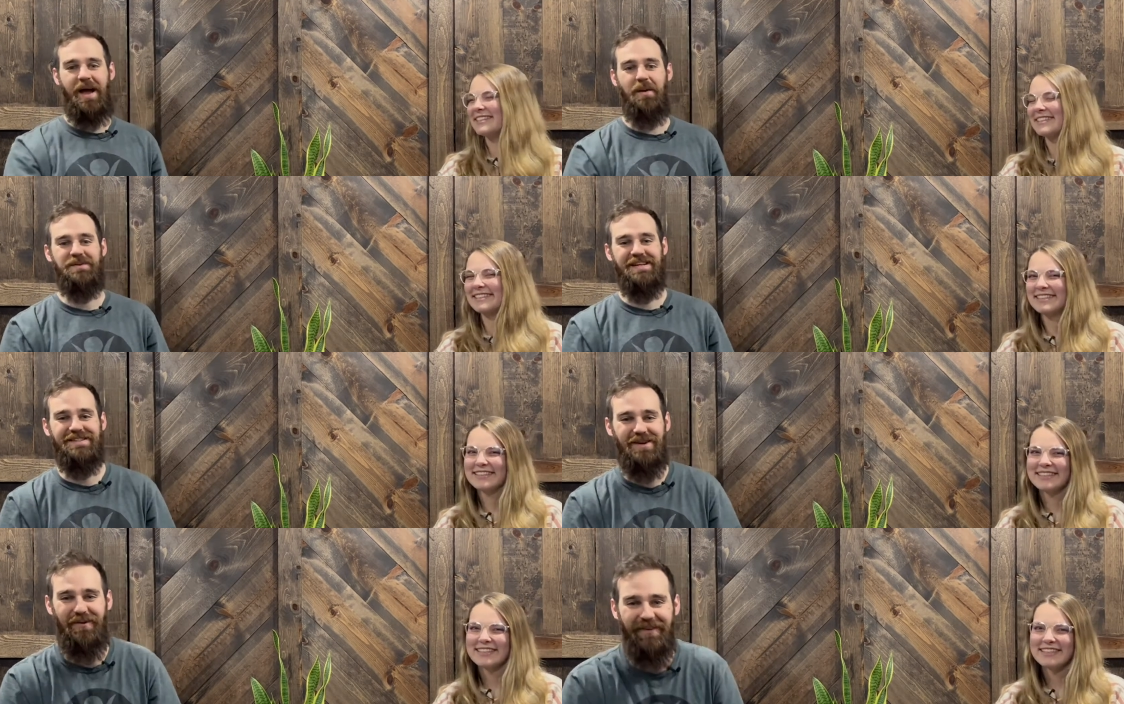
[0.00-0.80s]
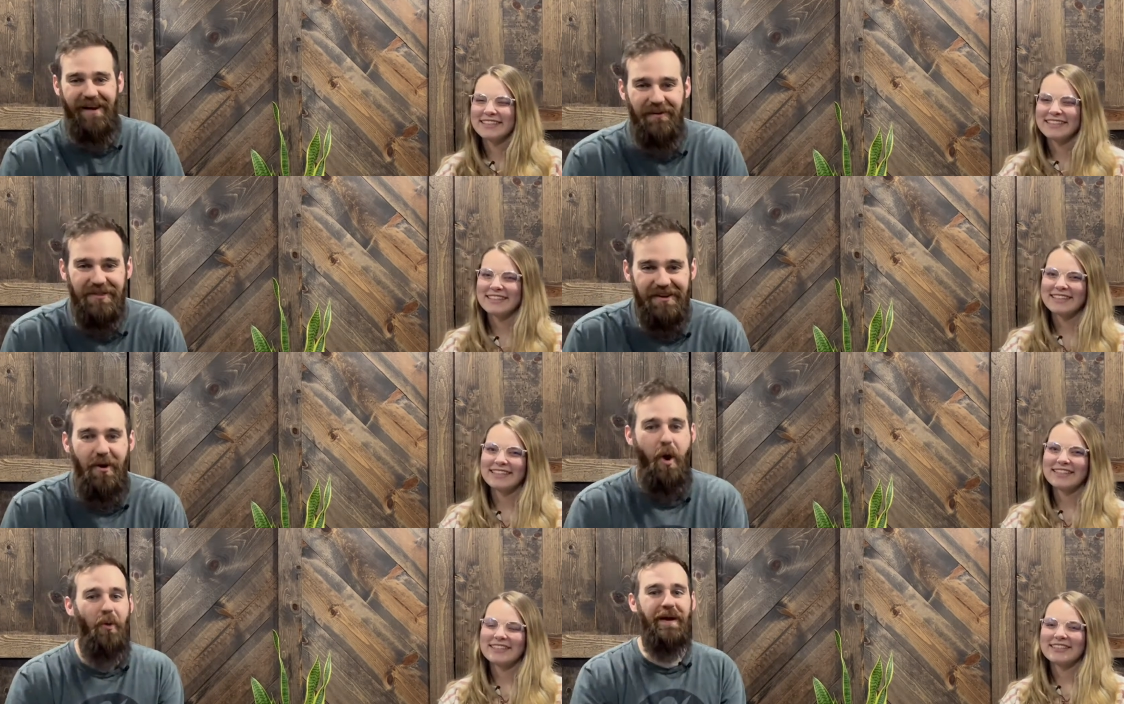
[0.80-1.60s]
Speaker 1: I'm just joking around with you.
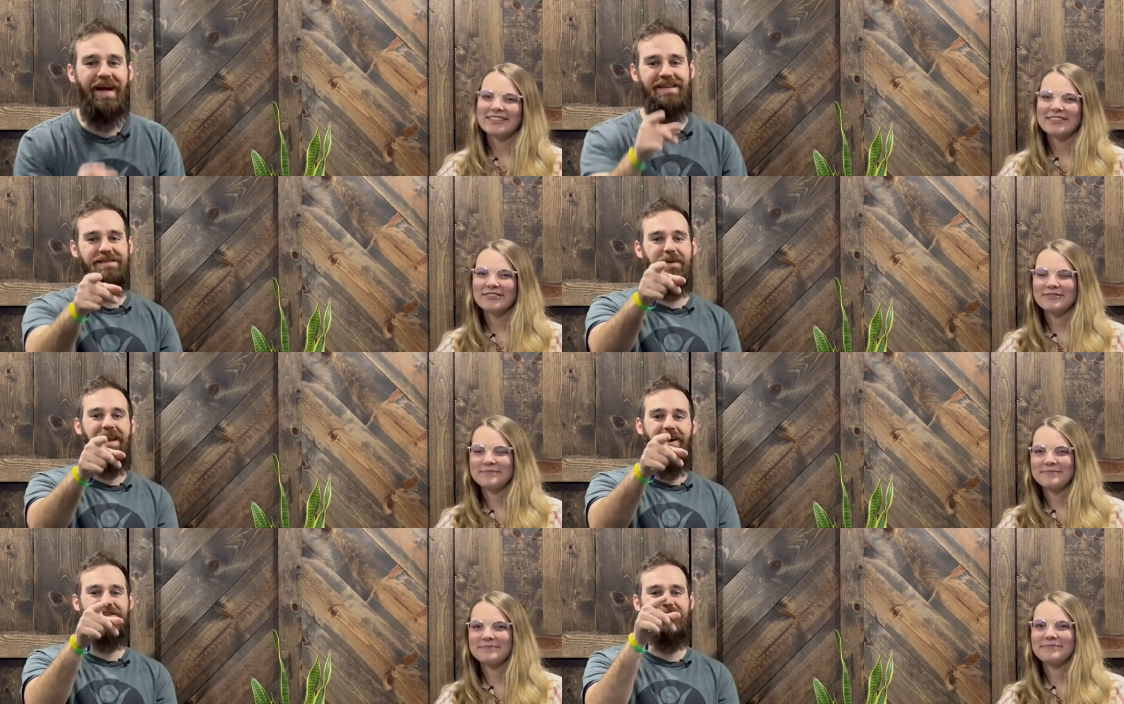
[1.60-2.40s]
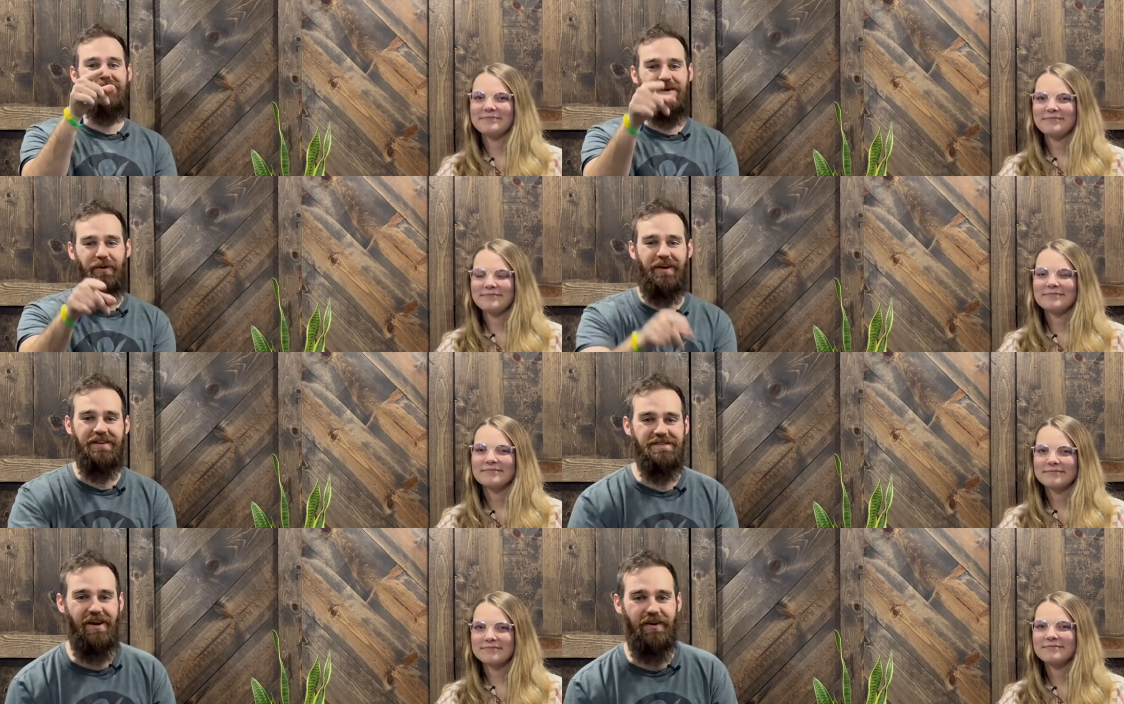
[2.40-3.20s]
We got some announcements that we're going
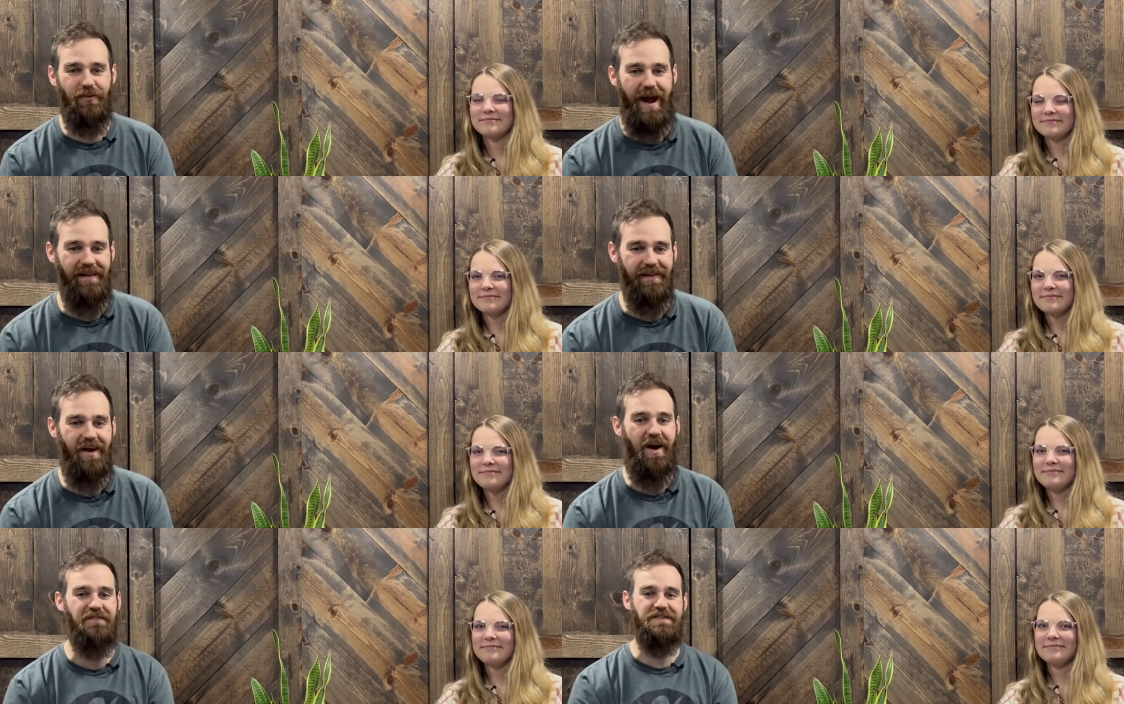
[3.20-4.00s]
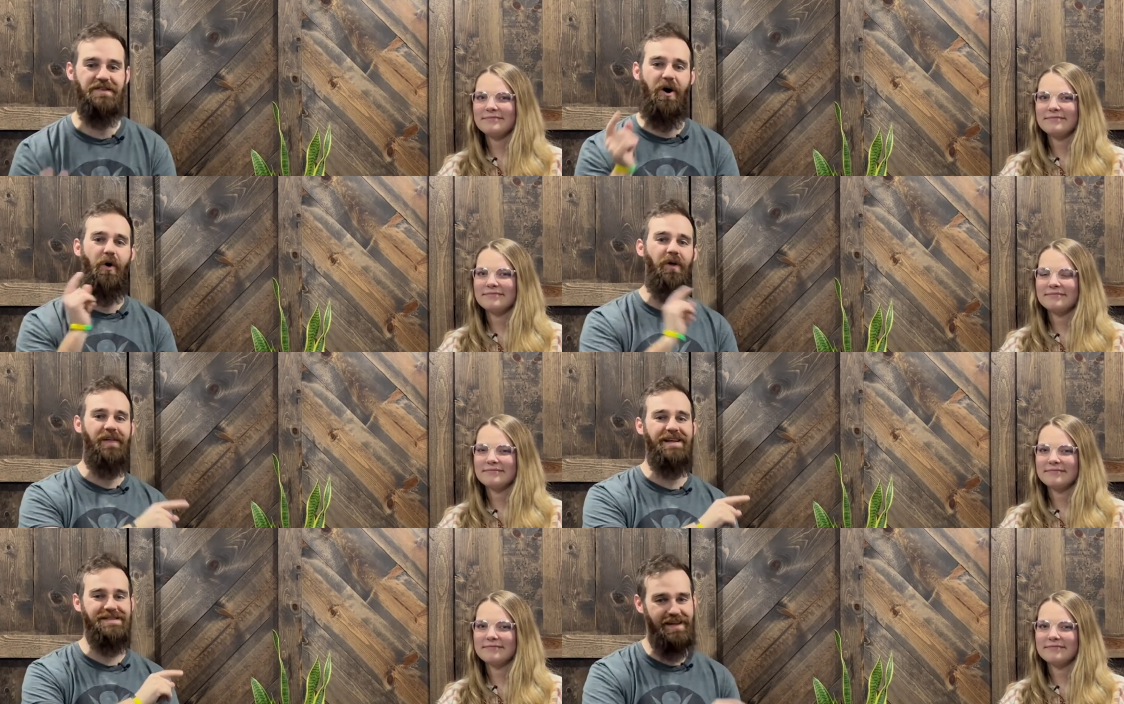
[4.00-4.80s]
to start rattling off, so
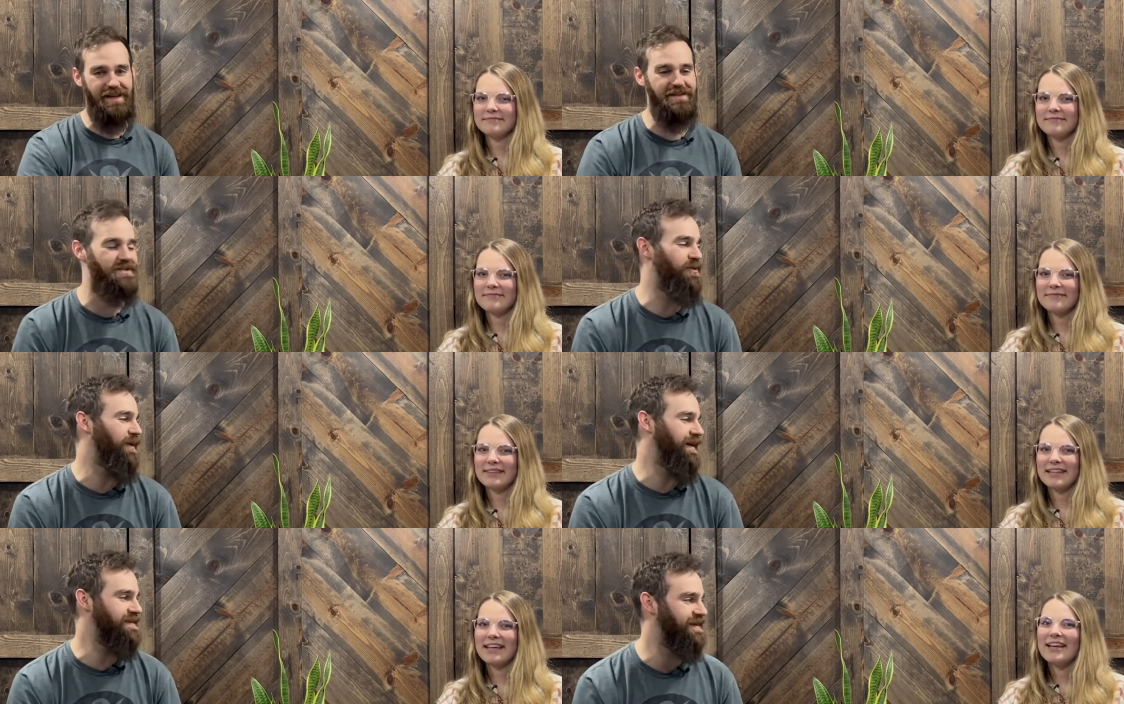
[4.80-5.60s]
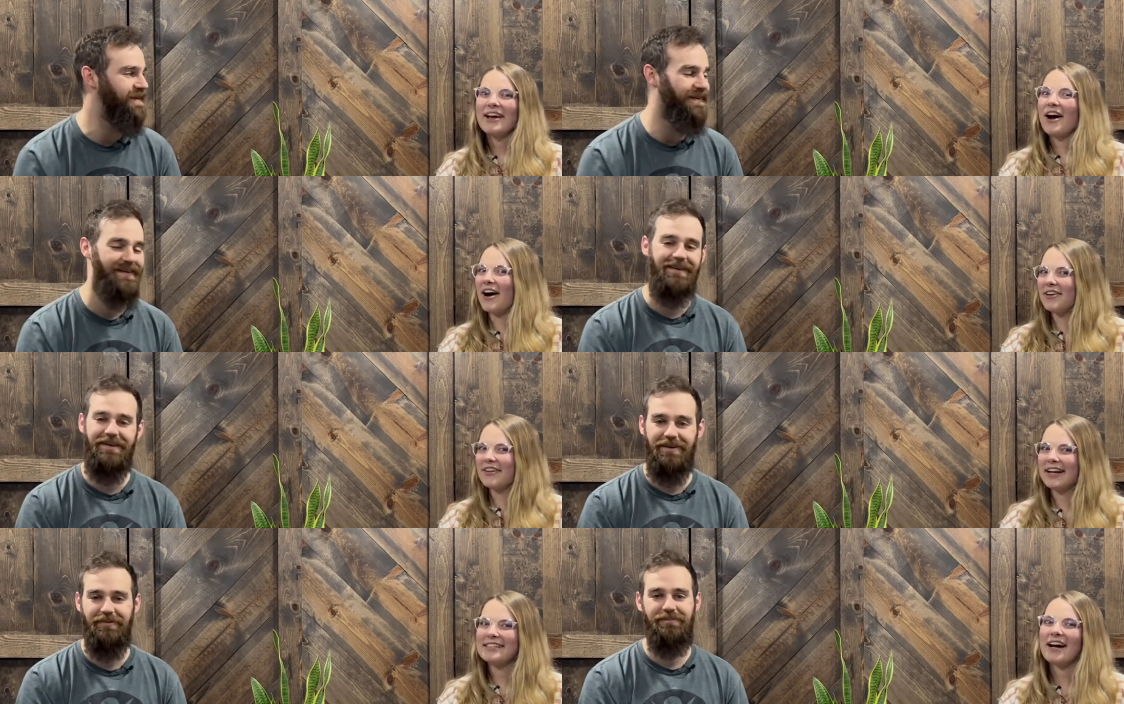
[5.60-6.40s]
let's get to it.
Speaker 2: All
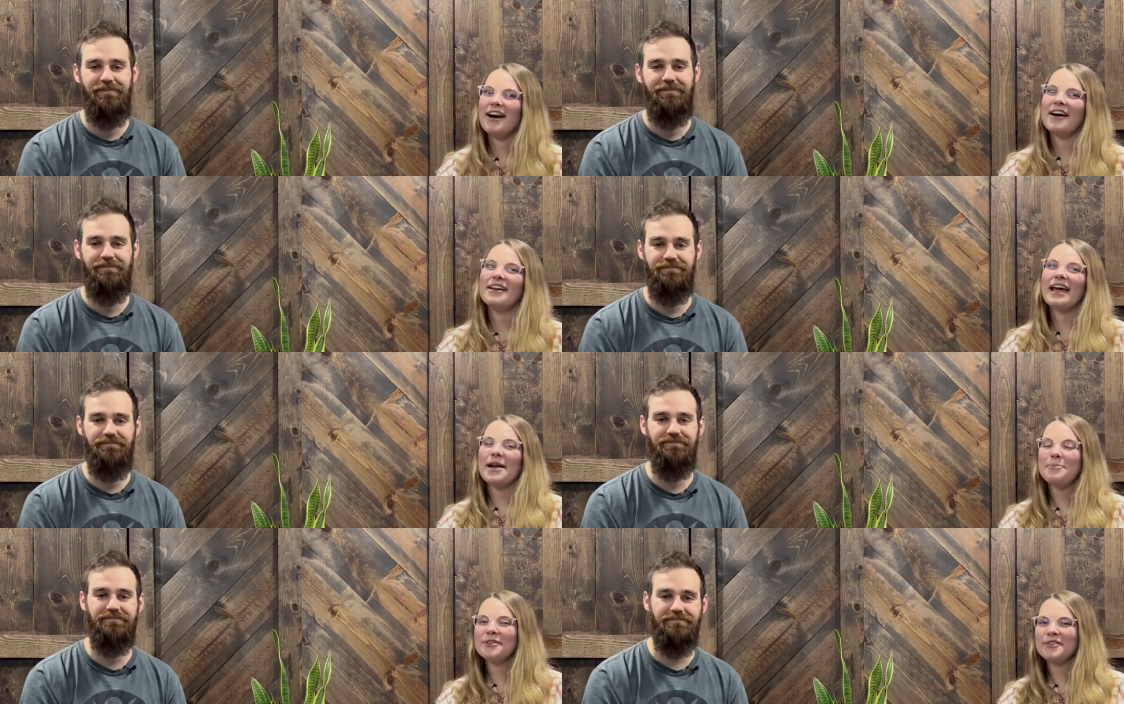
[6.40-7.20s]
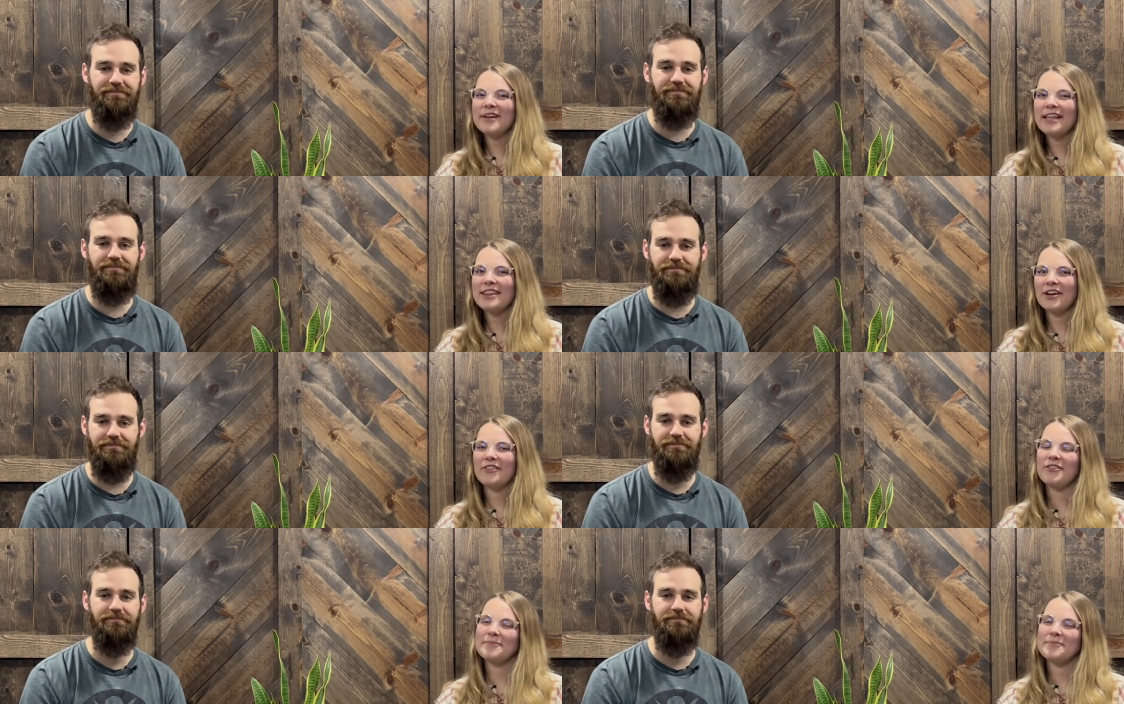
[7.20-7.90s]
right, on April 23rd from